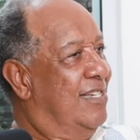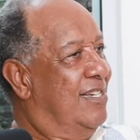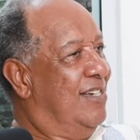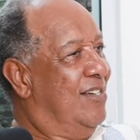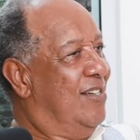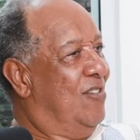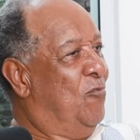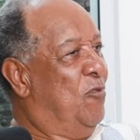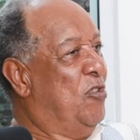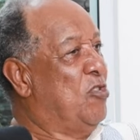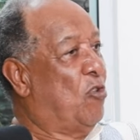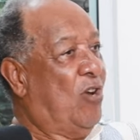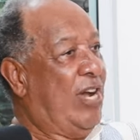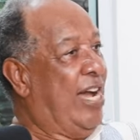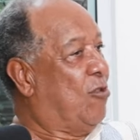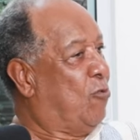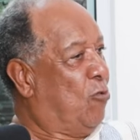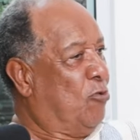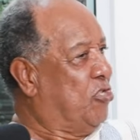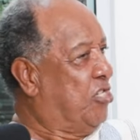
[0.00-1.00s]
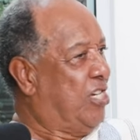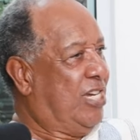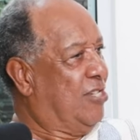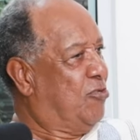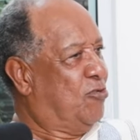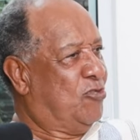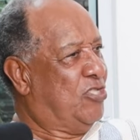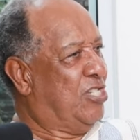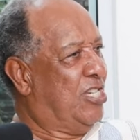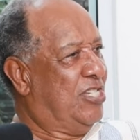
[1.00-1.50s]
Mm-hmm. We don't have coaching
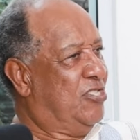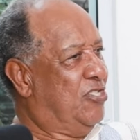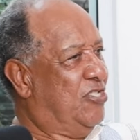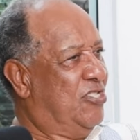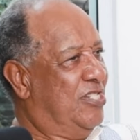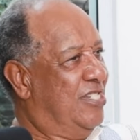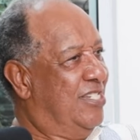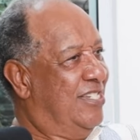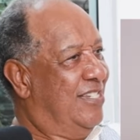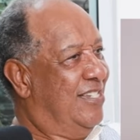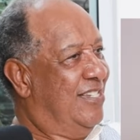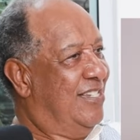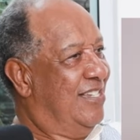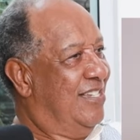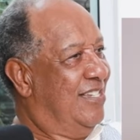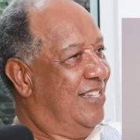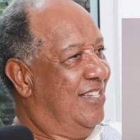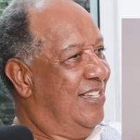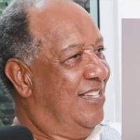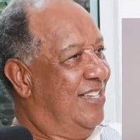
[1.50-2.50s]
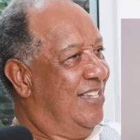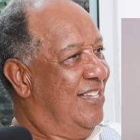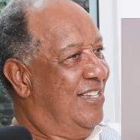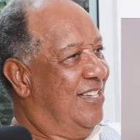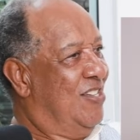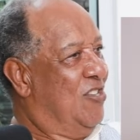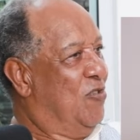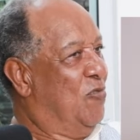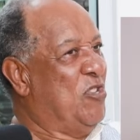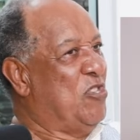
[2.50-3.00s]
association. Yeah.
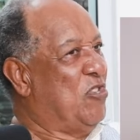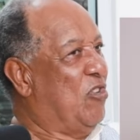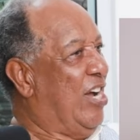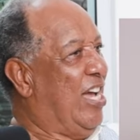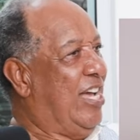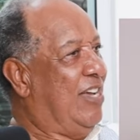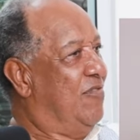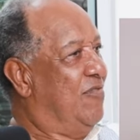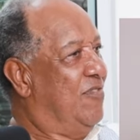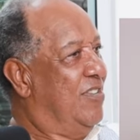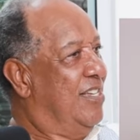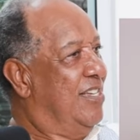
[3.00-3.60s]
We don't have.